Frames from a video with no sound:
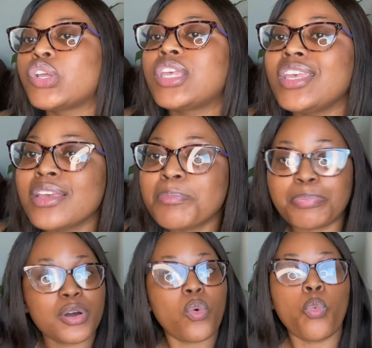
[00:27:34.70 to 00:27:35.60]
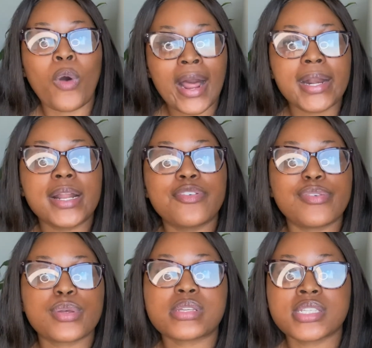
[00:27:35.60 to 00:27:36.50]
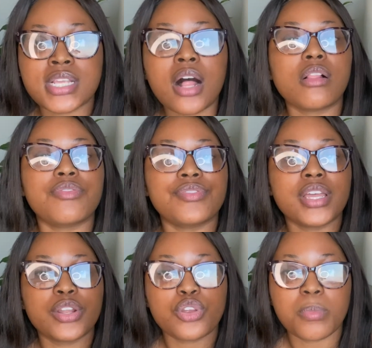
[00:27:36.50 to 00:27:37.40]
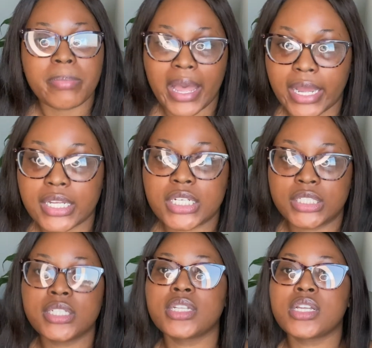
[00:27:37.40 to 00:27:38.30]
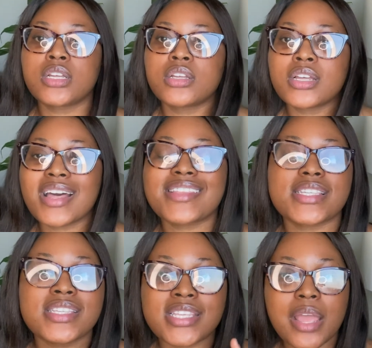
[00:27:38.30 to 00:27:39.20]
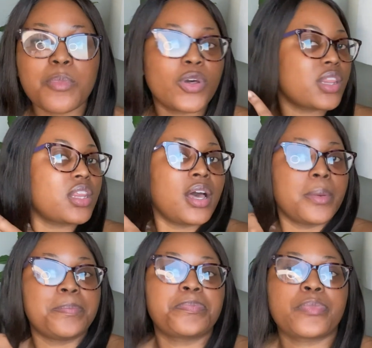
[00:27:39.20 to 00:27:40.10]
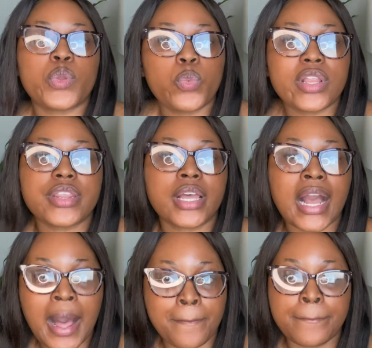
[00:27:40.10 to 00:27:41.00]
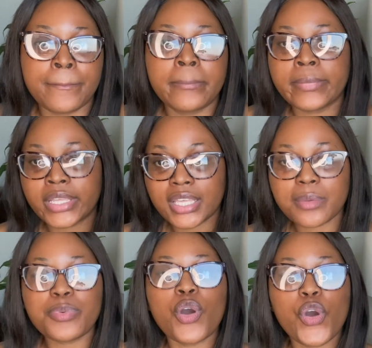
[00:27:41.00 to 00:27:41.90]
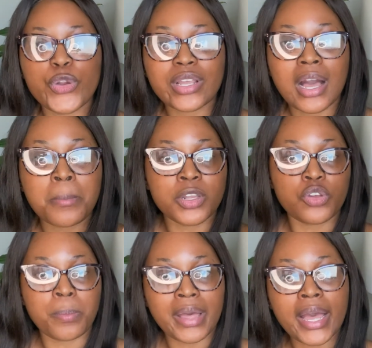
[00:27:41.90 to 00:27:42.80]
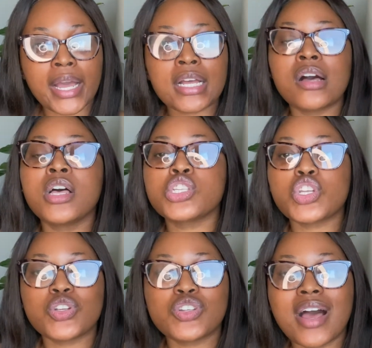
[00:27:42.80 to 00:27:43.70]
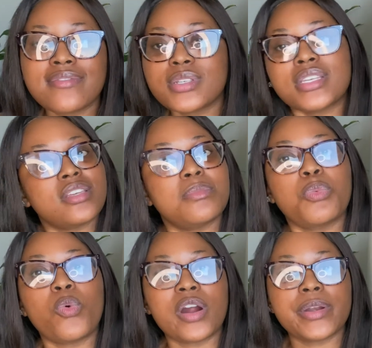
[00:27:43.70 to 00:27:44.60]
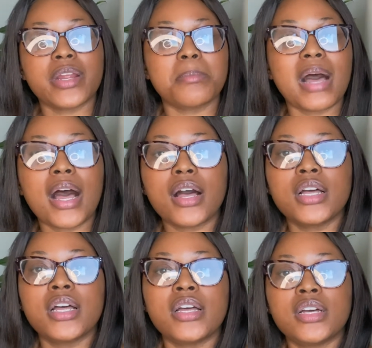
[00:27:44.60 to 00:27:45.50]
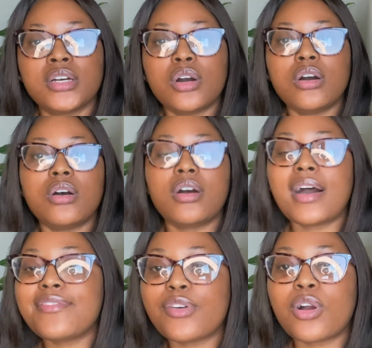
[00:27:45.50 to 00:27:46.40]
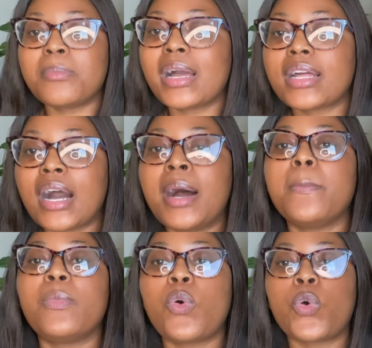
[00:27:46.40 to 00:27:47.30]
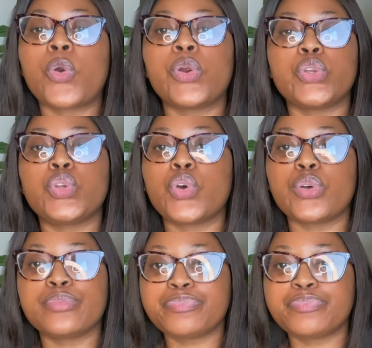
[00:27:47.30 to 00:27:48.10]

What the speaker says: Keep one for yourself in your bag. It's the same with the gum. Keep your own gum in your bag, so you don't have to keep worrying about, oh, I forgot my gum, or, you know,